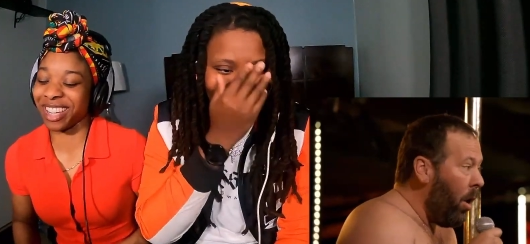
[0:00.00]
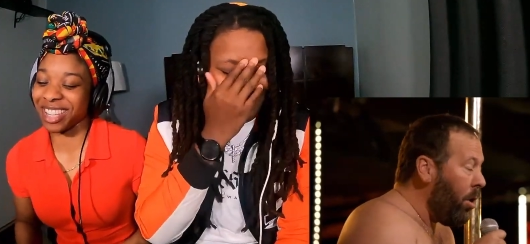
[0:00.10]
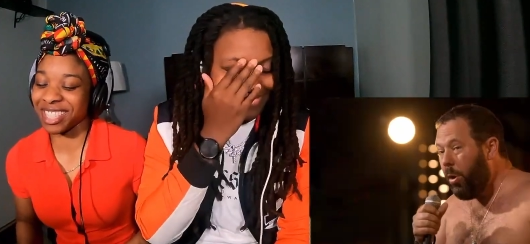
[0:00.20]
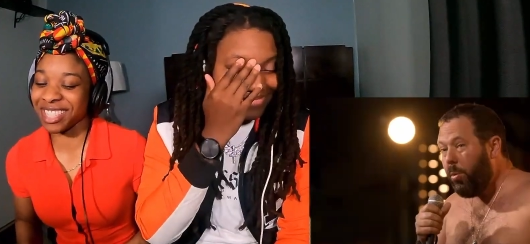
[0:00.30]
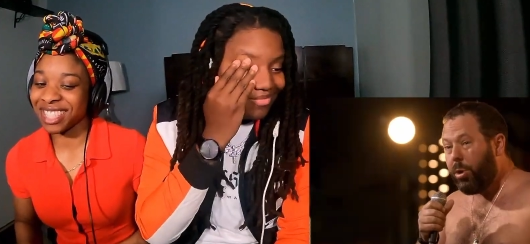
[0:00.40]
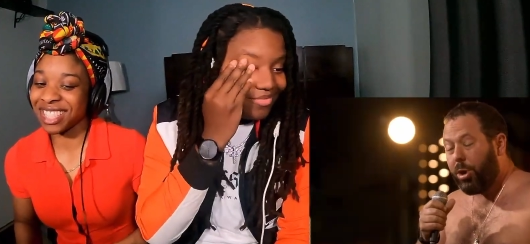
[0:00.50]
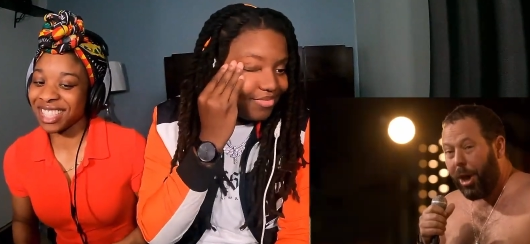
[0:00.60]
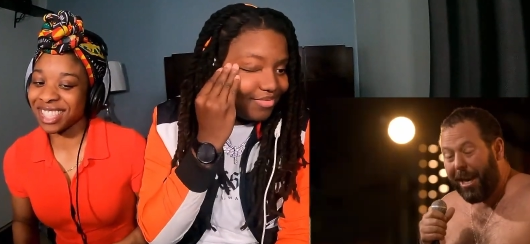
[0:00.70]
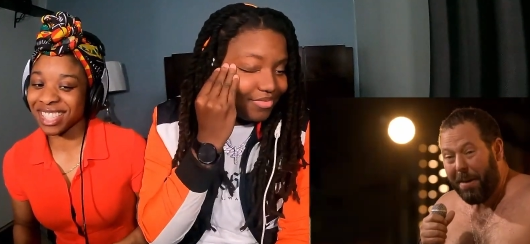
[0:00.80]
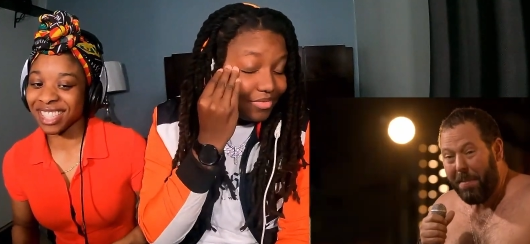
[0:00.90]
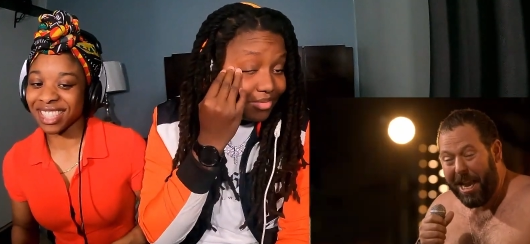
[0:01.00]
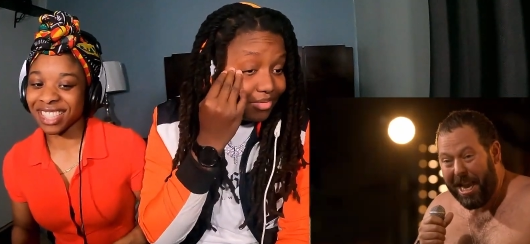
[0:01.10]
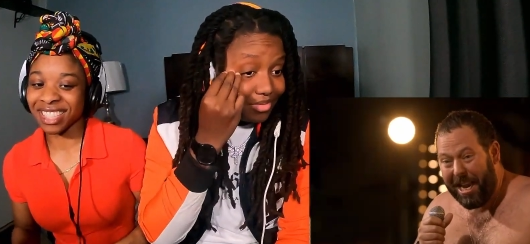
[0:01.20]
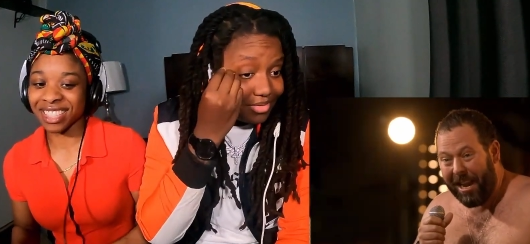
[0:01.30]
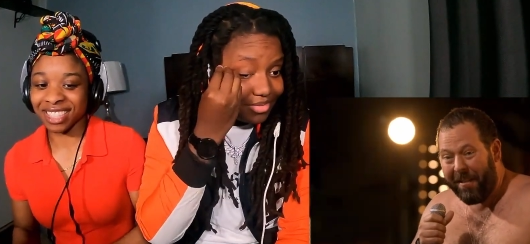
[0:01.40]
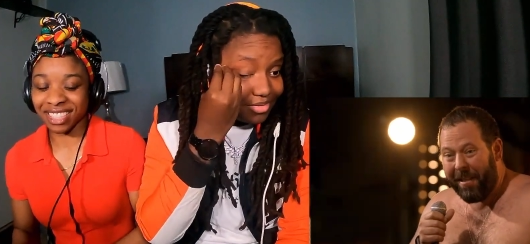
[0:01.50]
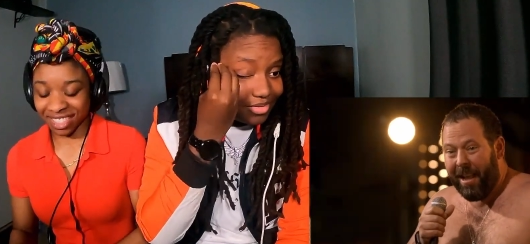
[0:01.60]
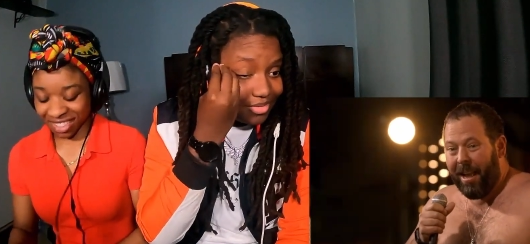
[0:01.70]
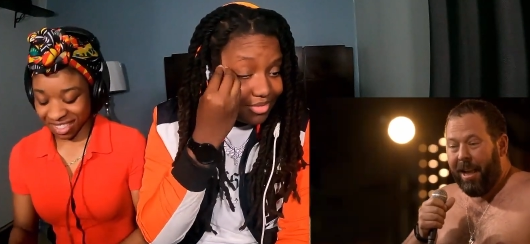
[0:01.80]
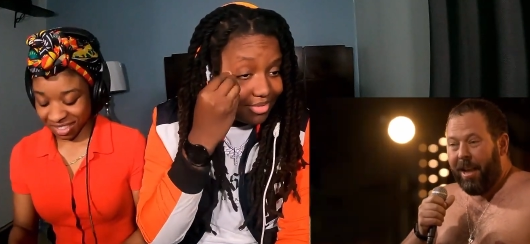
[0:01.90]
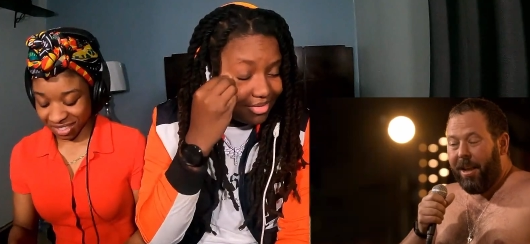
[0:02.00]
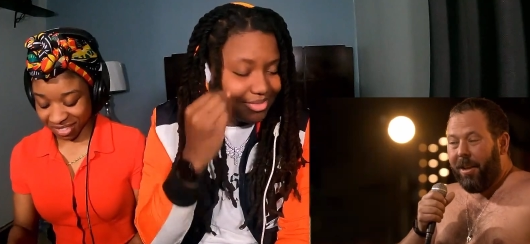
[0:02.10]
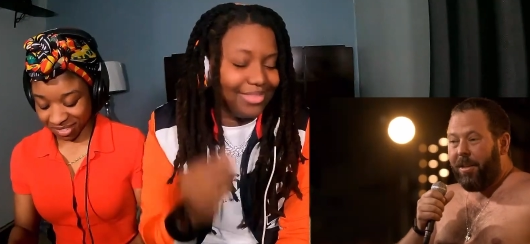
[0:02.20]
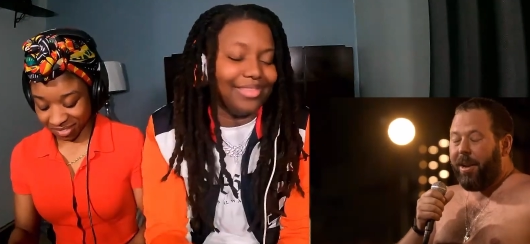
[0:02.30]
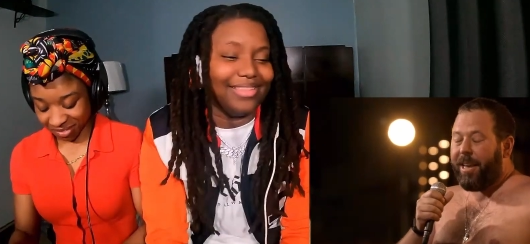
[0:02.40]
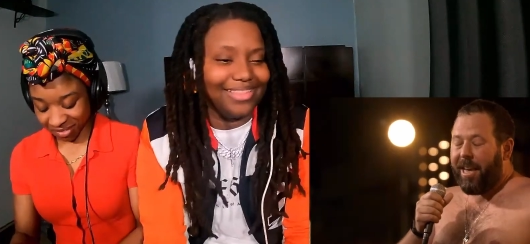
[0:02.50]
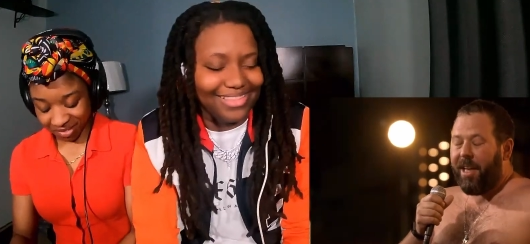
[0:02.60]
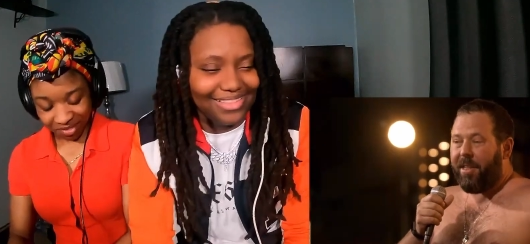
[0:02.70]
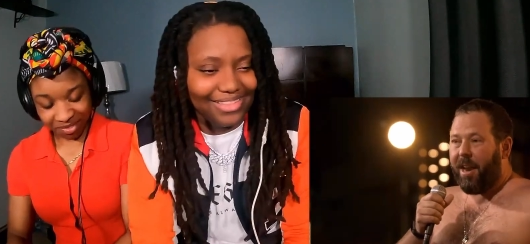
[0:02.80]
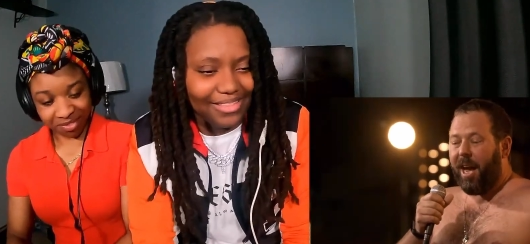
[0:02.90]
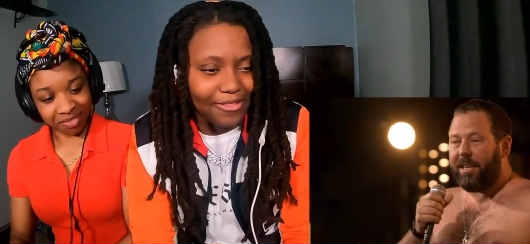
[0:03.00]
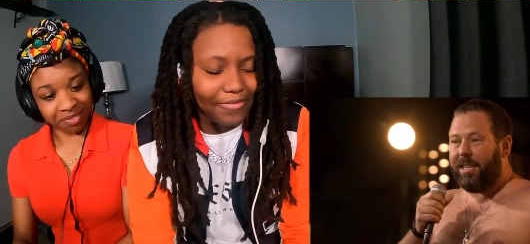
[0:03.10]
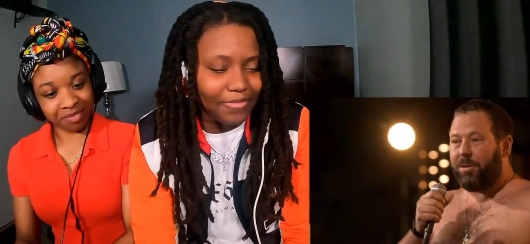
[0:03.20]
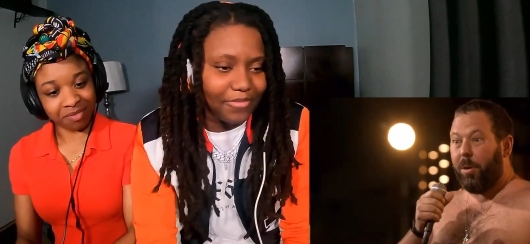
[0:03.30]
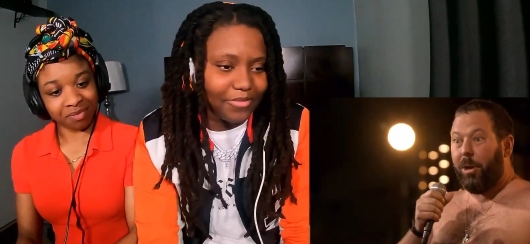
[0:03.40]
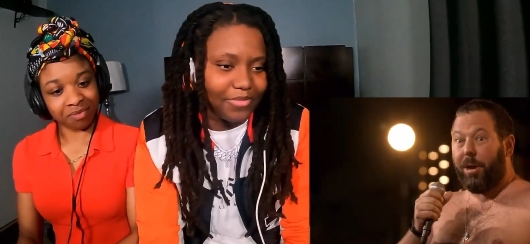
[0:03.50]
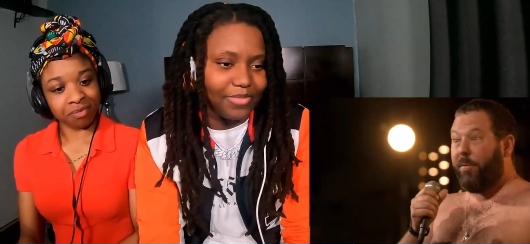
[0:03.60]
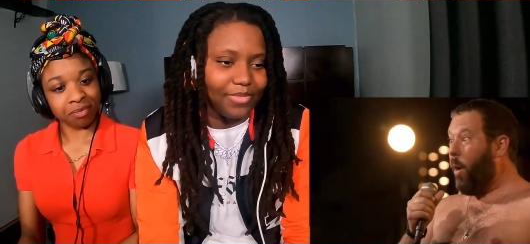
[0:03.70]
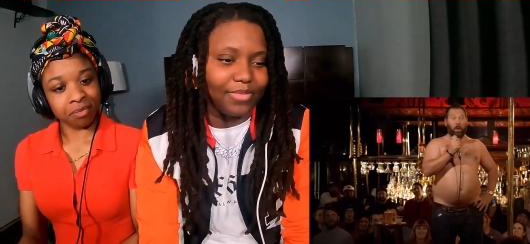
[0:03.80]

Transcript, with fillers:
Speaker 1: God. Are you shitting me? They're like, yeah, the Nazis were looking for